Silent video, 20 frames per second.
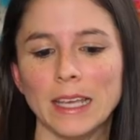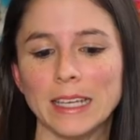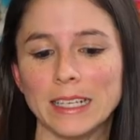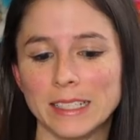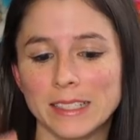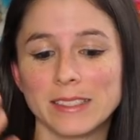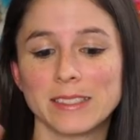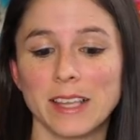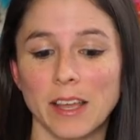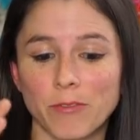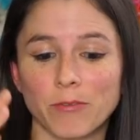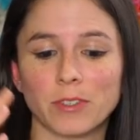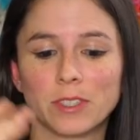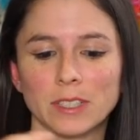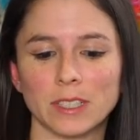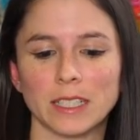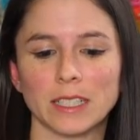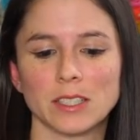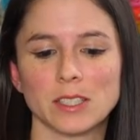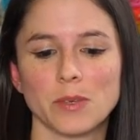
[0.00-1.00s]
it is
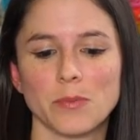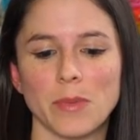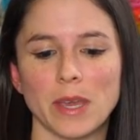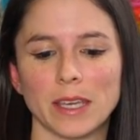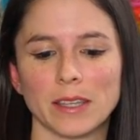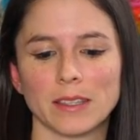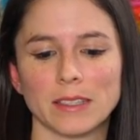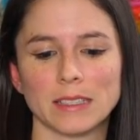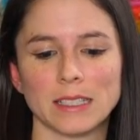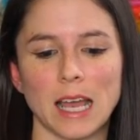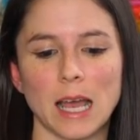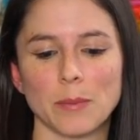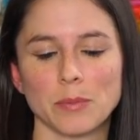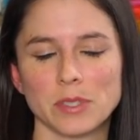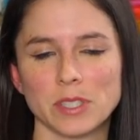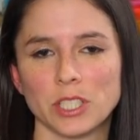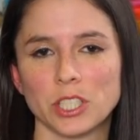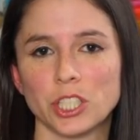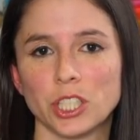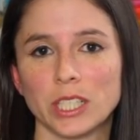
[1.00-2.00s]
definitely to make the top
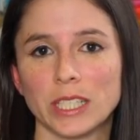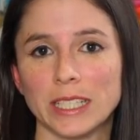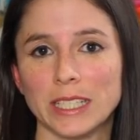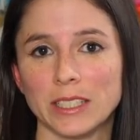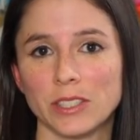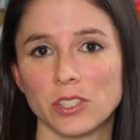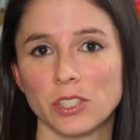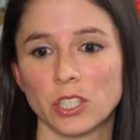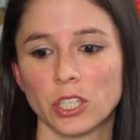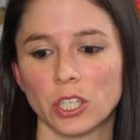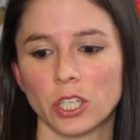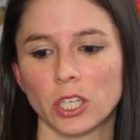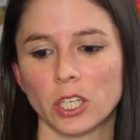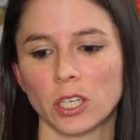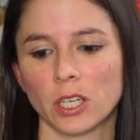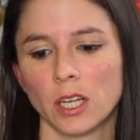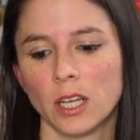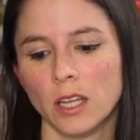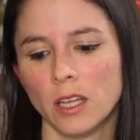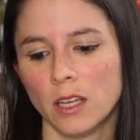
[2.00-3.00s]
stitching
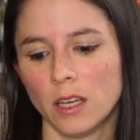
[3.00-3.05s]
easier.